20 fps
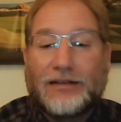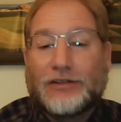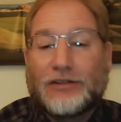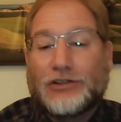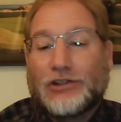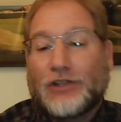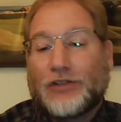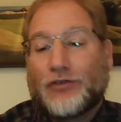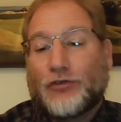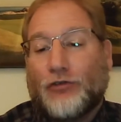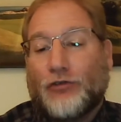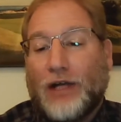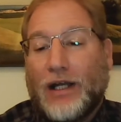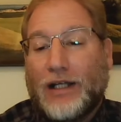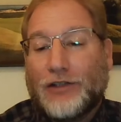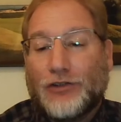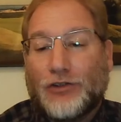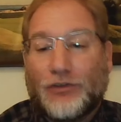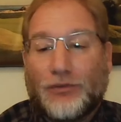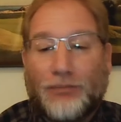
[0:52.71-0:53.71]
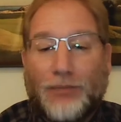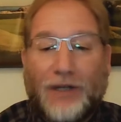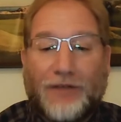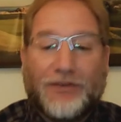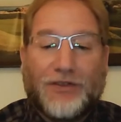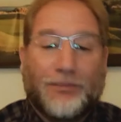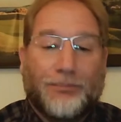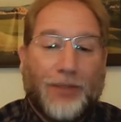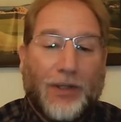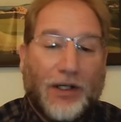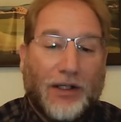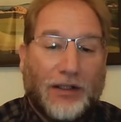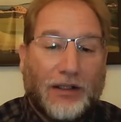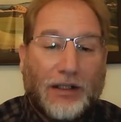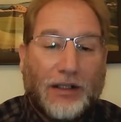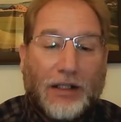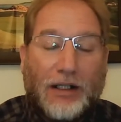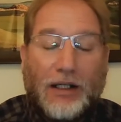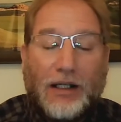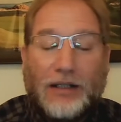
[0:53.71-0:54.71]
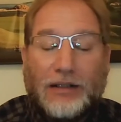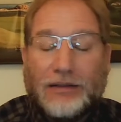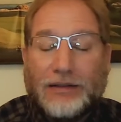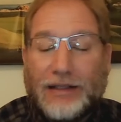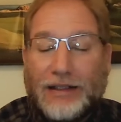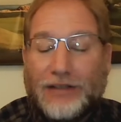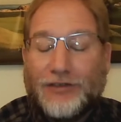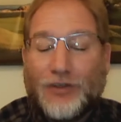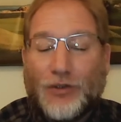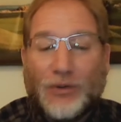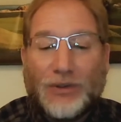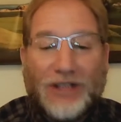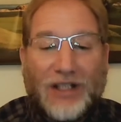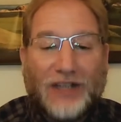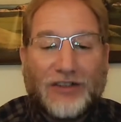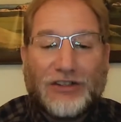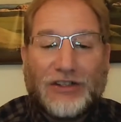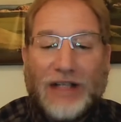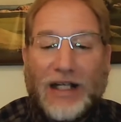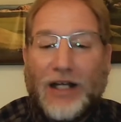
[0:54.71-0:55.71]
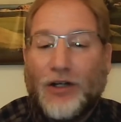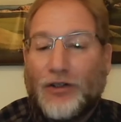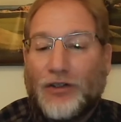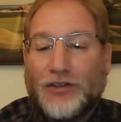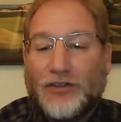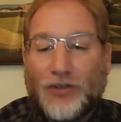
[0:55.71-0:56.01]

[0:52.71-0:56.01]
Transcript: That Chester Rodgers muffs a punt, leads to a touchdown.